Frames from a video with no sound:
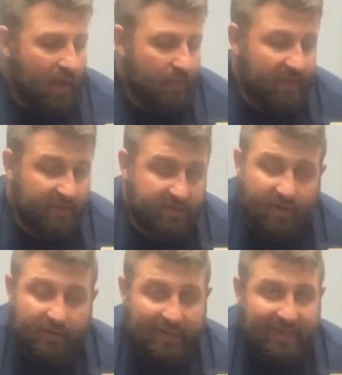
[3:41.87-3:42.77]
It is
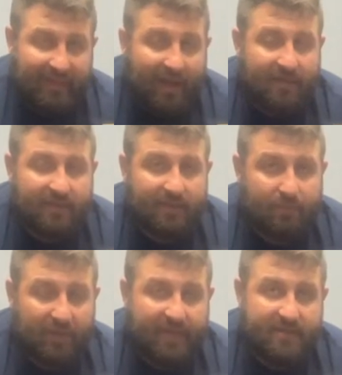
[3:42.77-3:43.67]
currently locked into
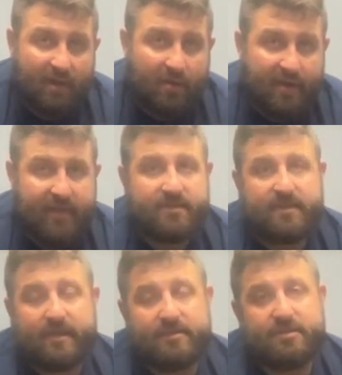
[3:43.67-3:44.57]
place. Our next
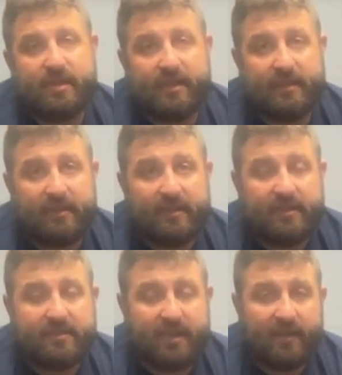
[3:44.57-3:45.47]
stage in the
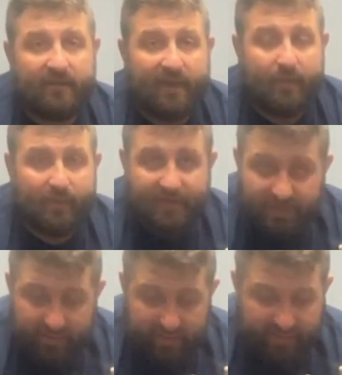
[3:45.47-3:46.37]
cycle of operations is